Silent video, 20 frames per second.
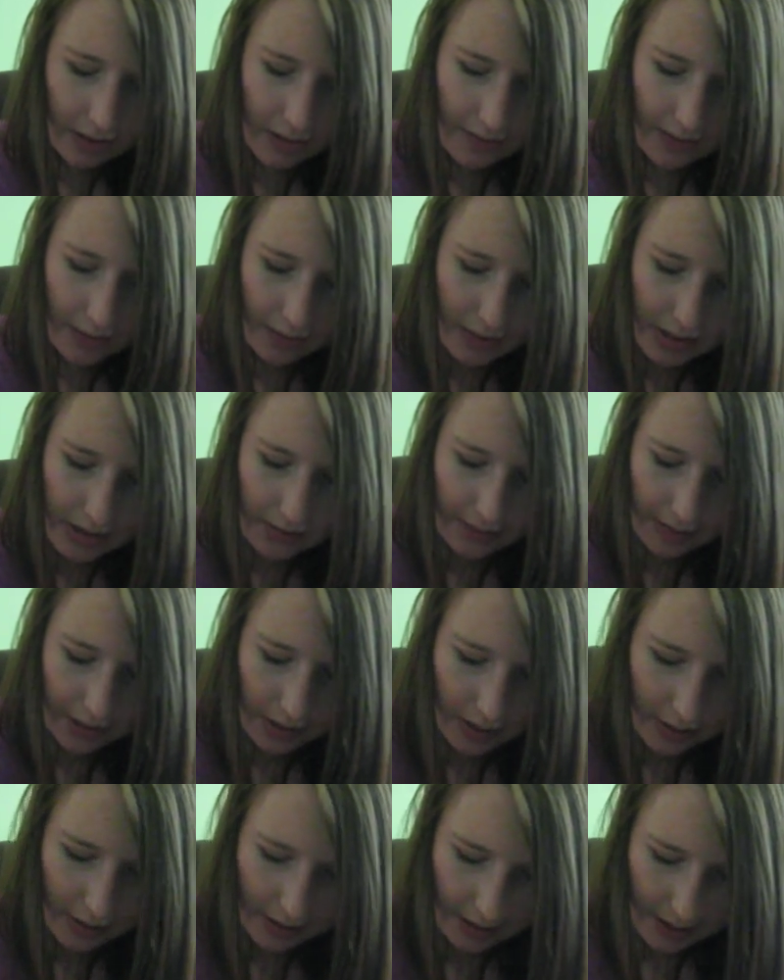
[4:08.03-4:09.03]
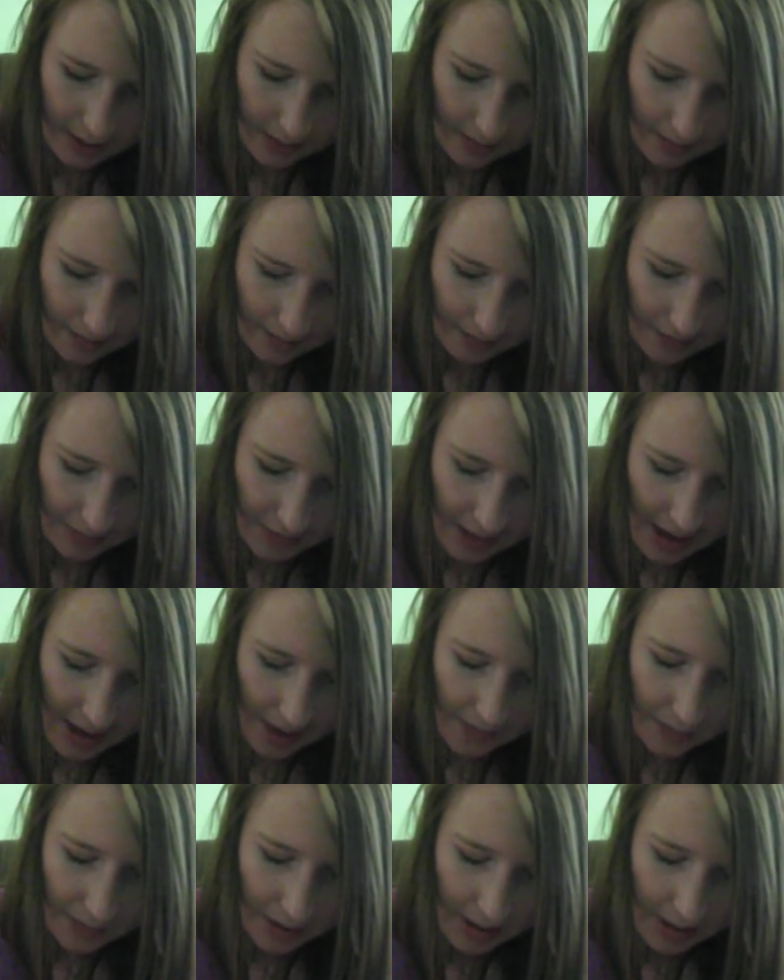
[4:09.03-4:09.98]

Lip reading: If it was full, then yeah.